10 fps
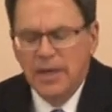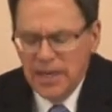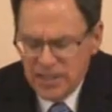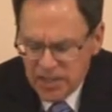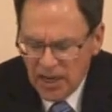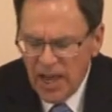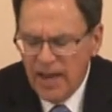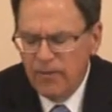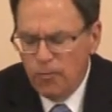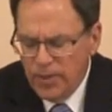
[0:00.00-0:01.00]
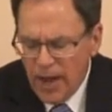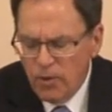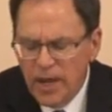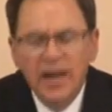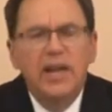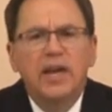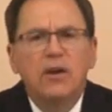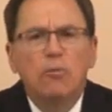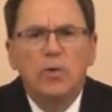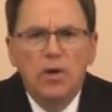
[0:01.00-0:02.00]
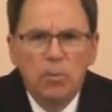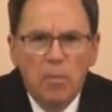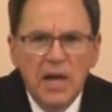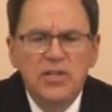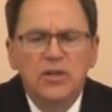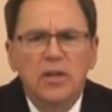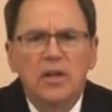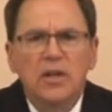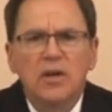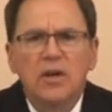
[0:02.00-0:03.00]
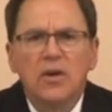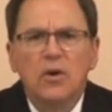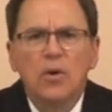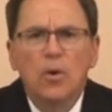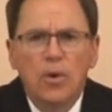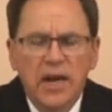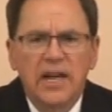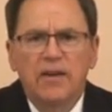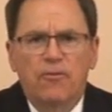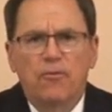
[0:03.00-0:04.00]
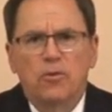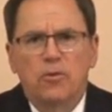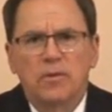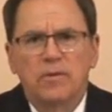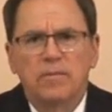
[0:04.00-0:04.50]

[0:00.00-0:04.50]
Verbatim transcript: is a life without any real muscle or any fruit.